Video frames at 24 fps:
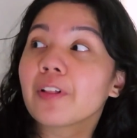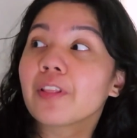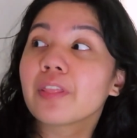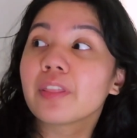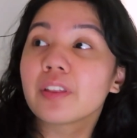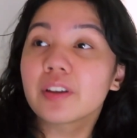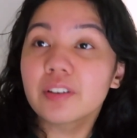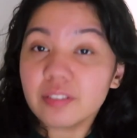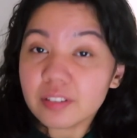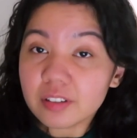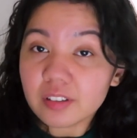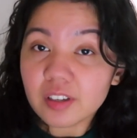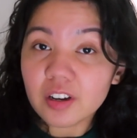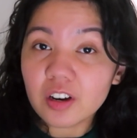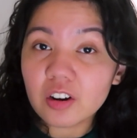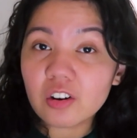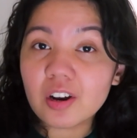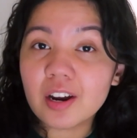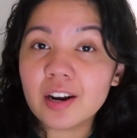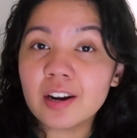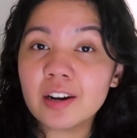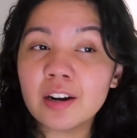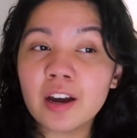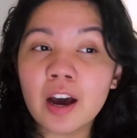this year
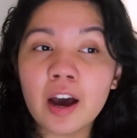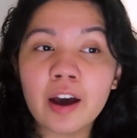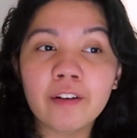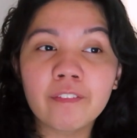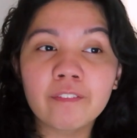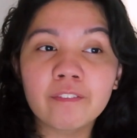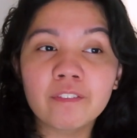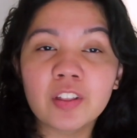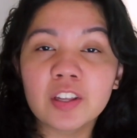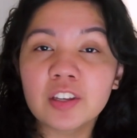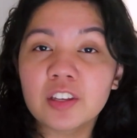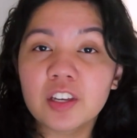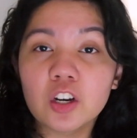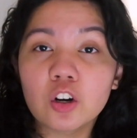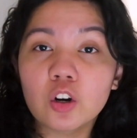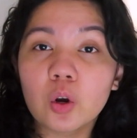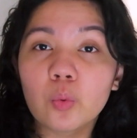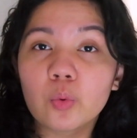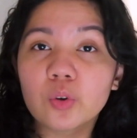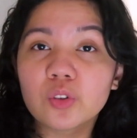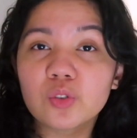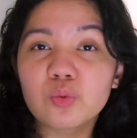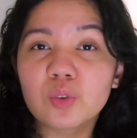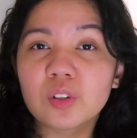and not the year
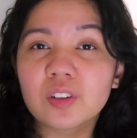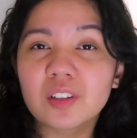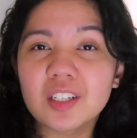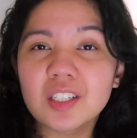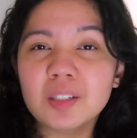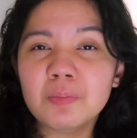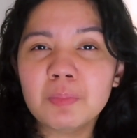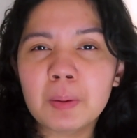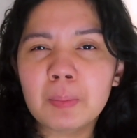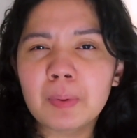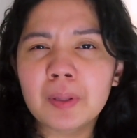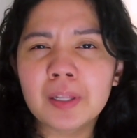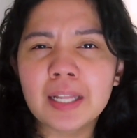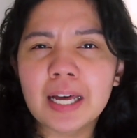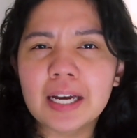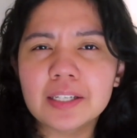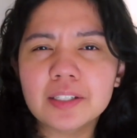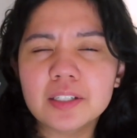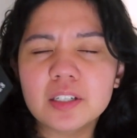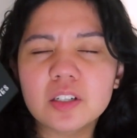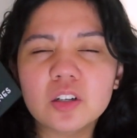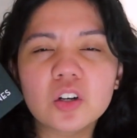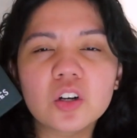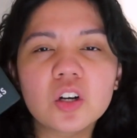it was released, maybe
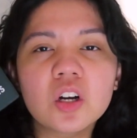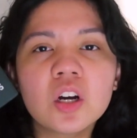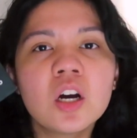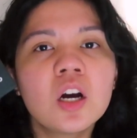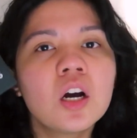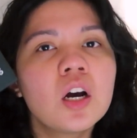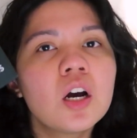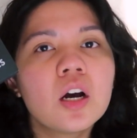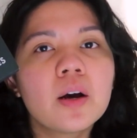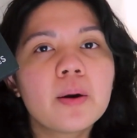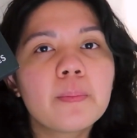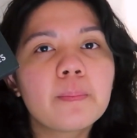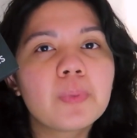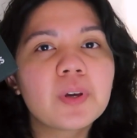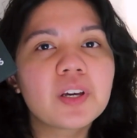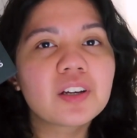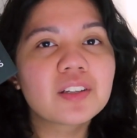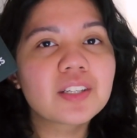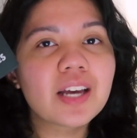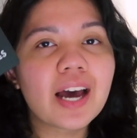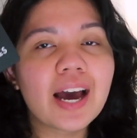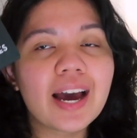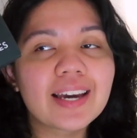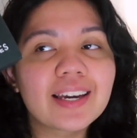last year,
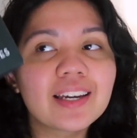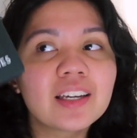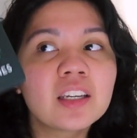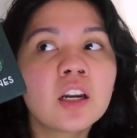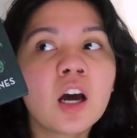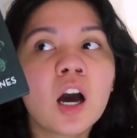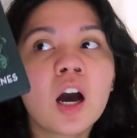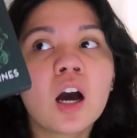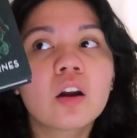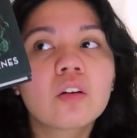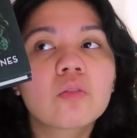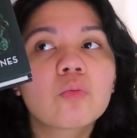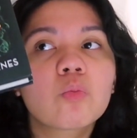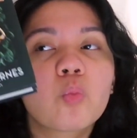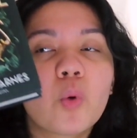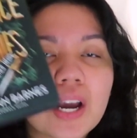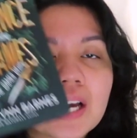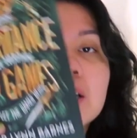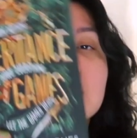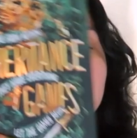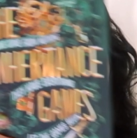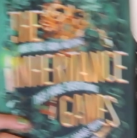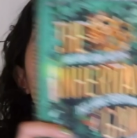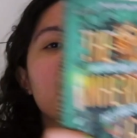because I cannot
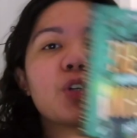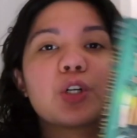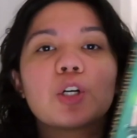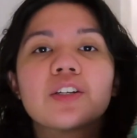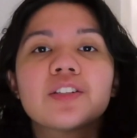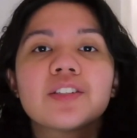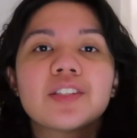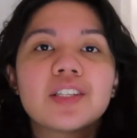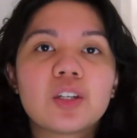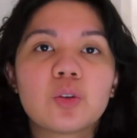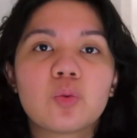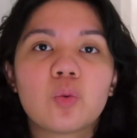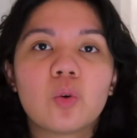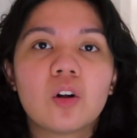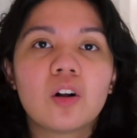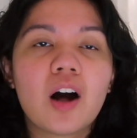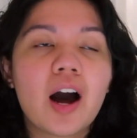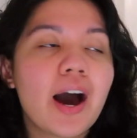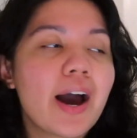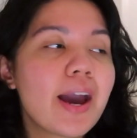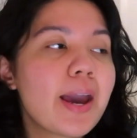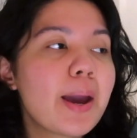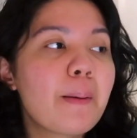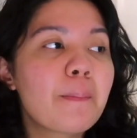wait for a sequel.
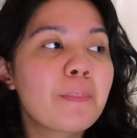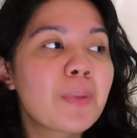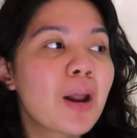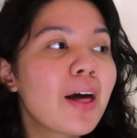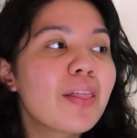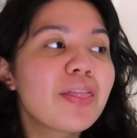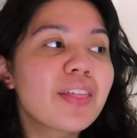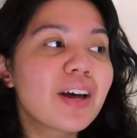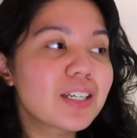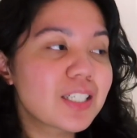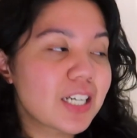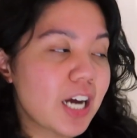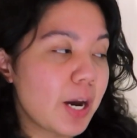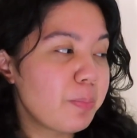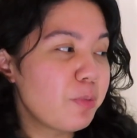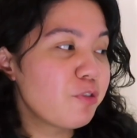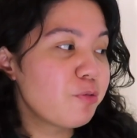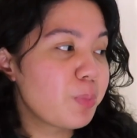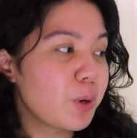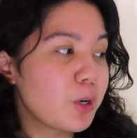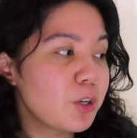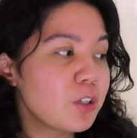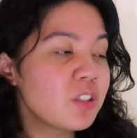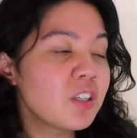I am not that type
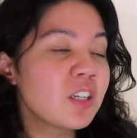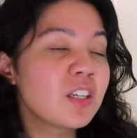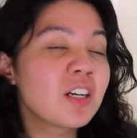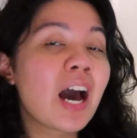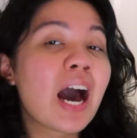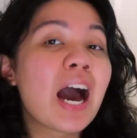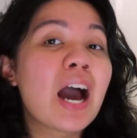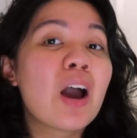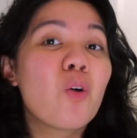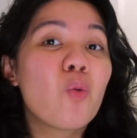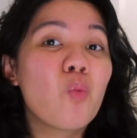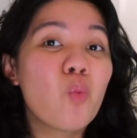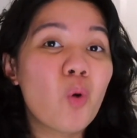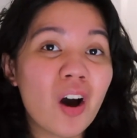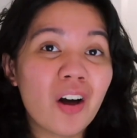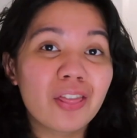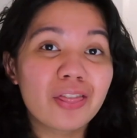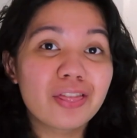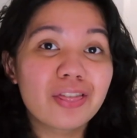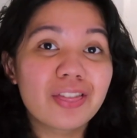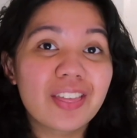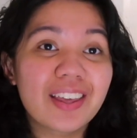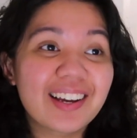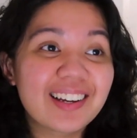of person. I
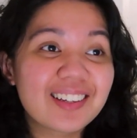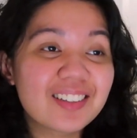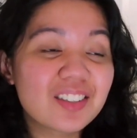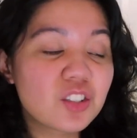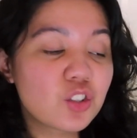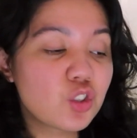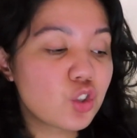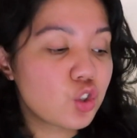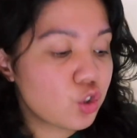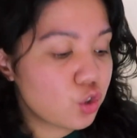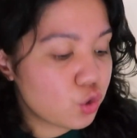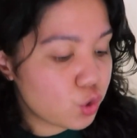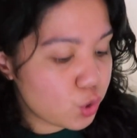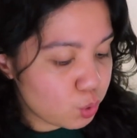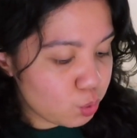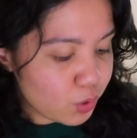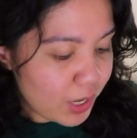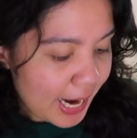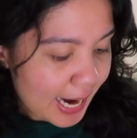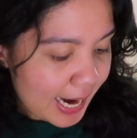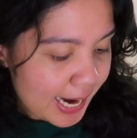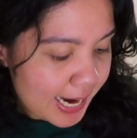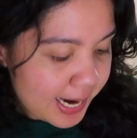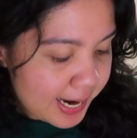want things
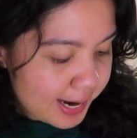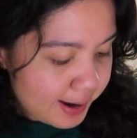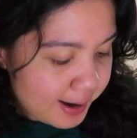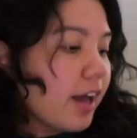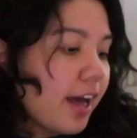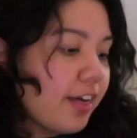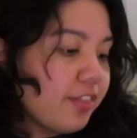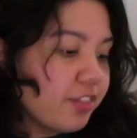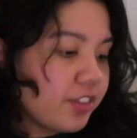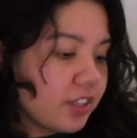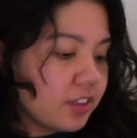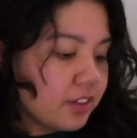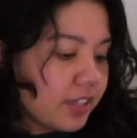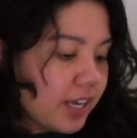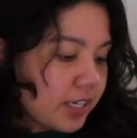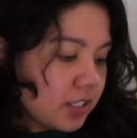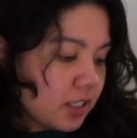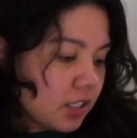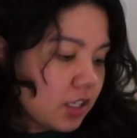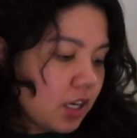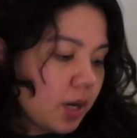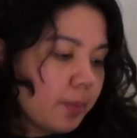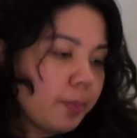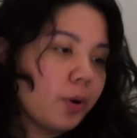today. And the last
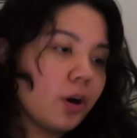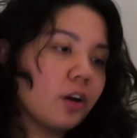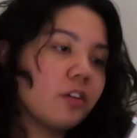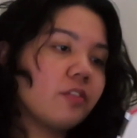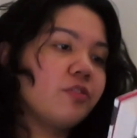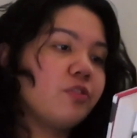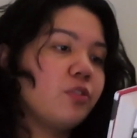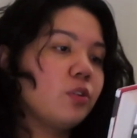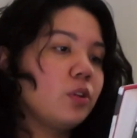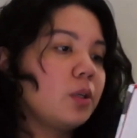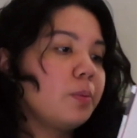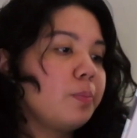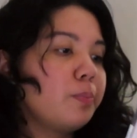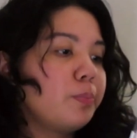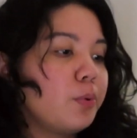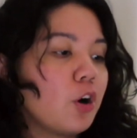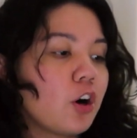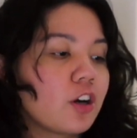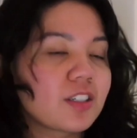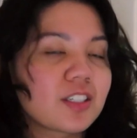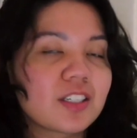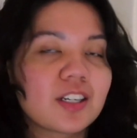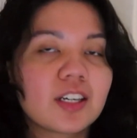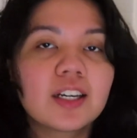thing I bought and fully
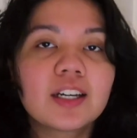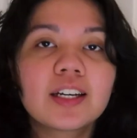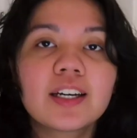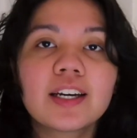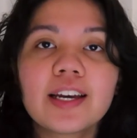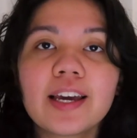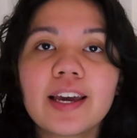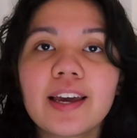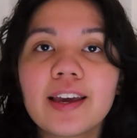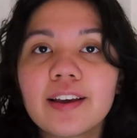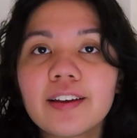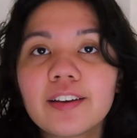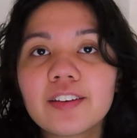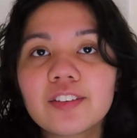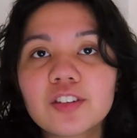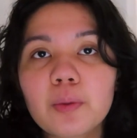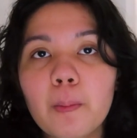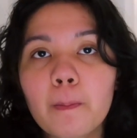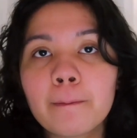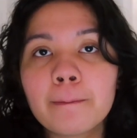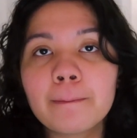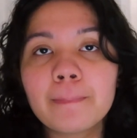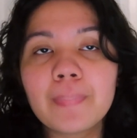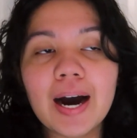booked is
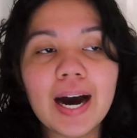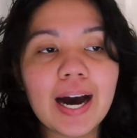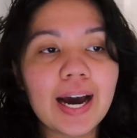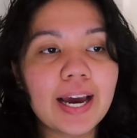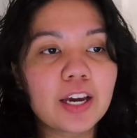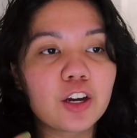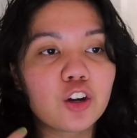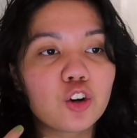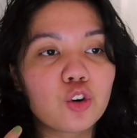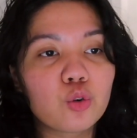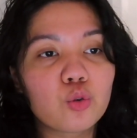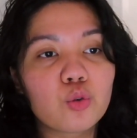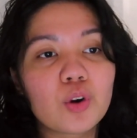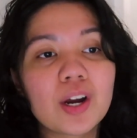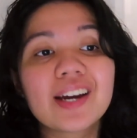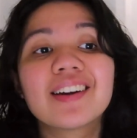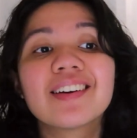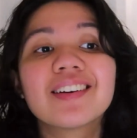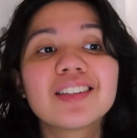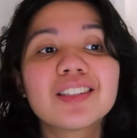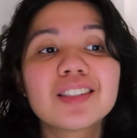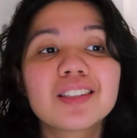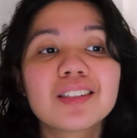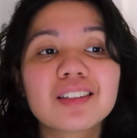my
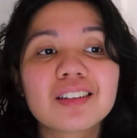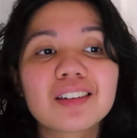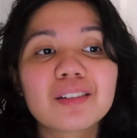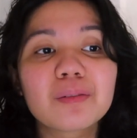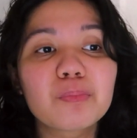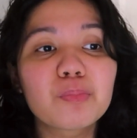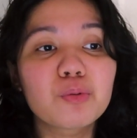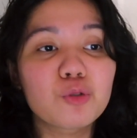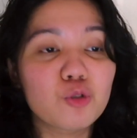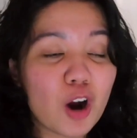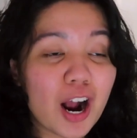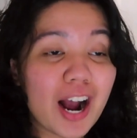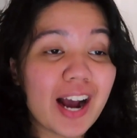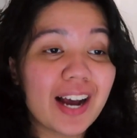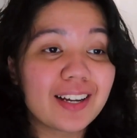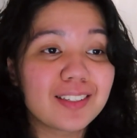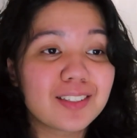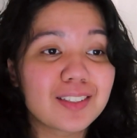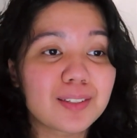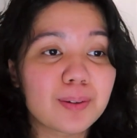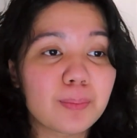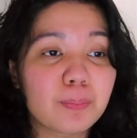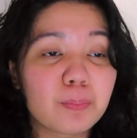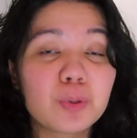greatest
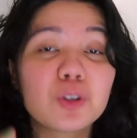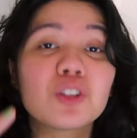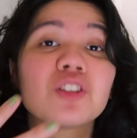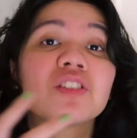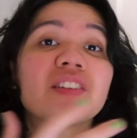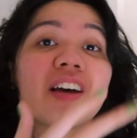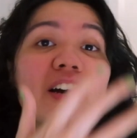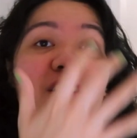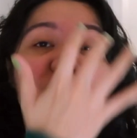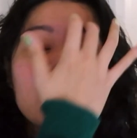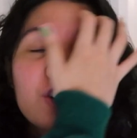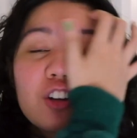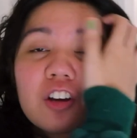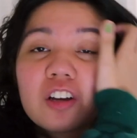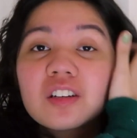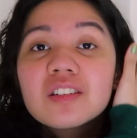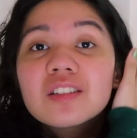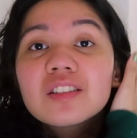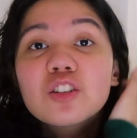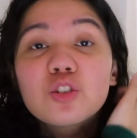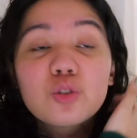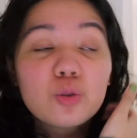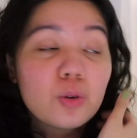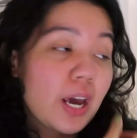prized
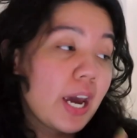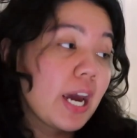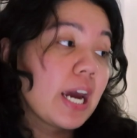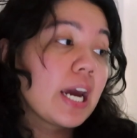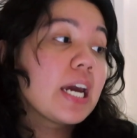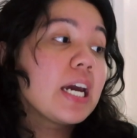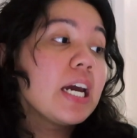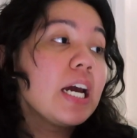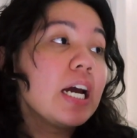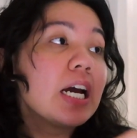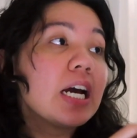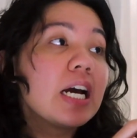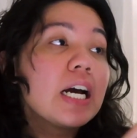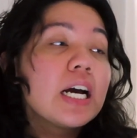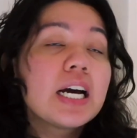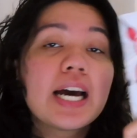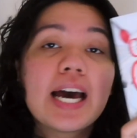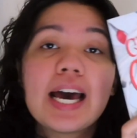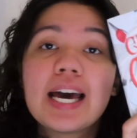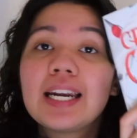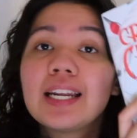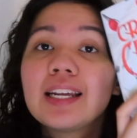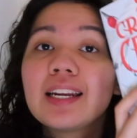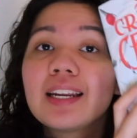possession today,
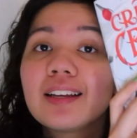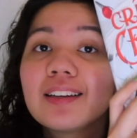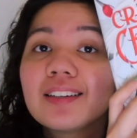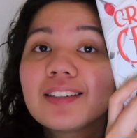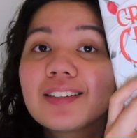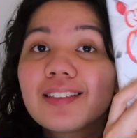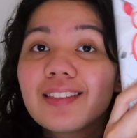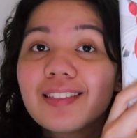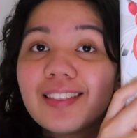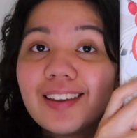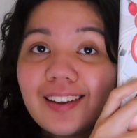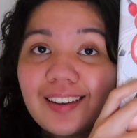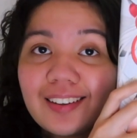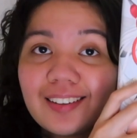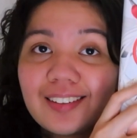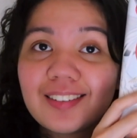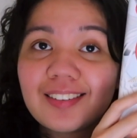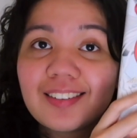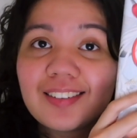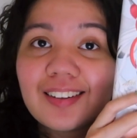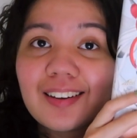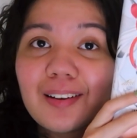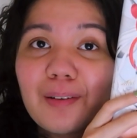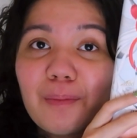and it is
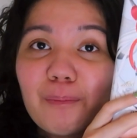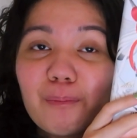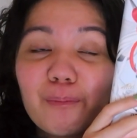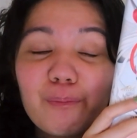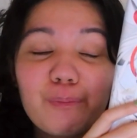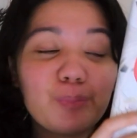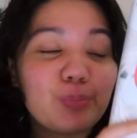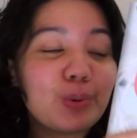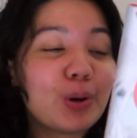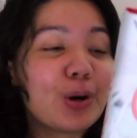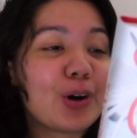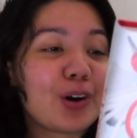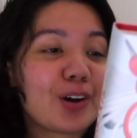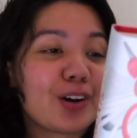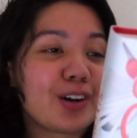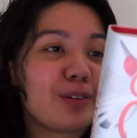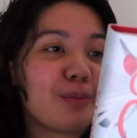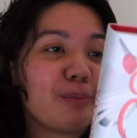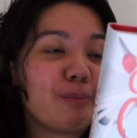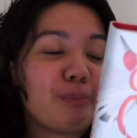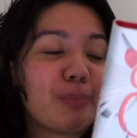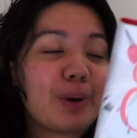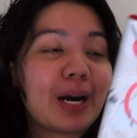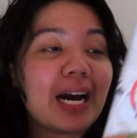this book
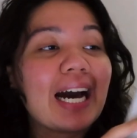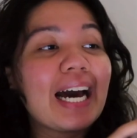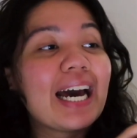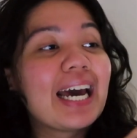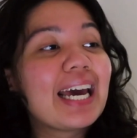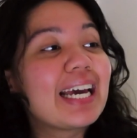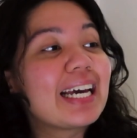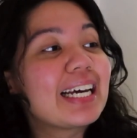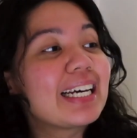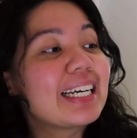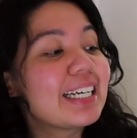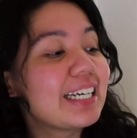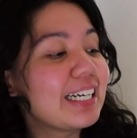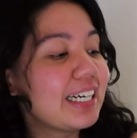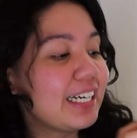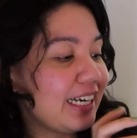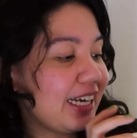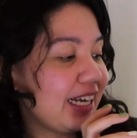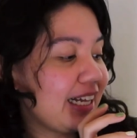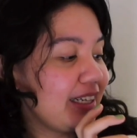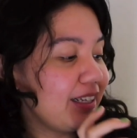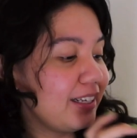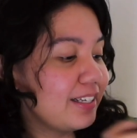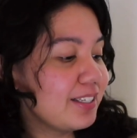by
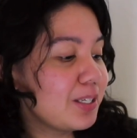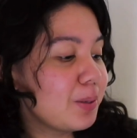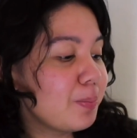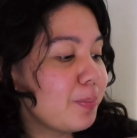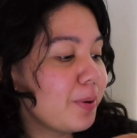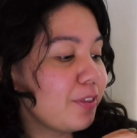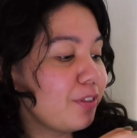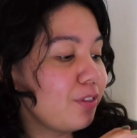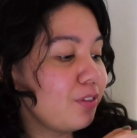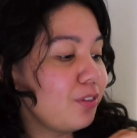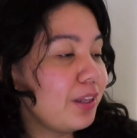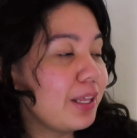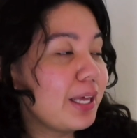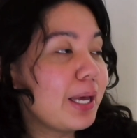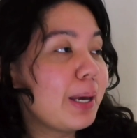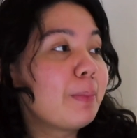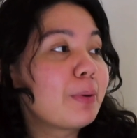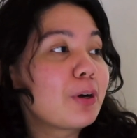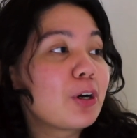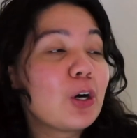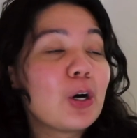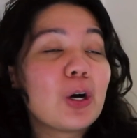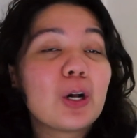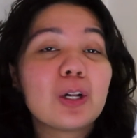Elizabeth
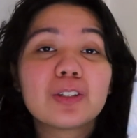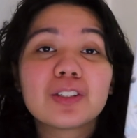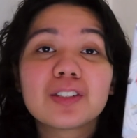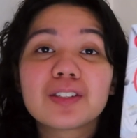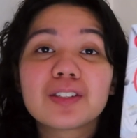Lim called